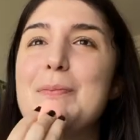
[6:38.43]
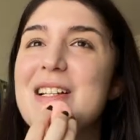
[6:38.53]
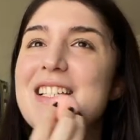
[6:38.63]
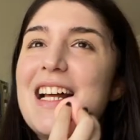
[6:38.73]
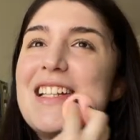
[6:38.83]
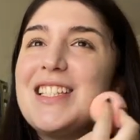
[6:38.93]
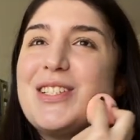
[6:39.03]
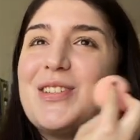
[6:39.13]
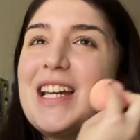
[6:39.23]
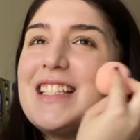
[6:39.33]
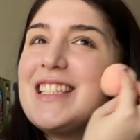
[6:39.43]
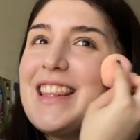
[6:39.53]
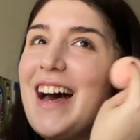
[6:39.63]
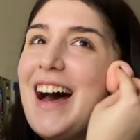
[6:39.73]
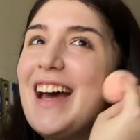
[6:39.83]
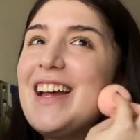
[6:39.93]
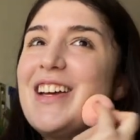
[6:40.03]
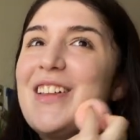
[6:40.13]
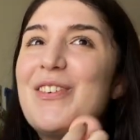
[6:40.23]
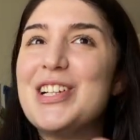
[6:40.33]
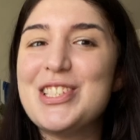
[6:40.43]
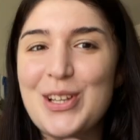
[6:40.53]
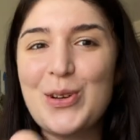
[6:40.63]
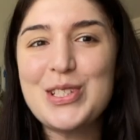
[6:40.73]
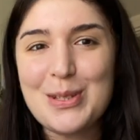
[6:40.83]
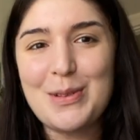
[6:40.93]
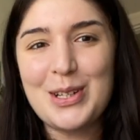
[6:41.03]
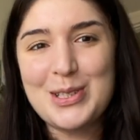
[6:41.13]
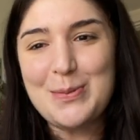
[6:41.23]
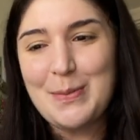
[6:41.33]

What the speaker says: personality traits that were so similar to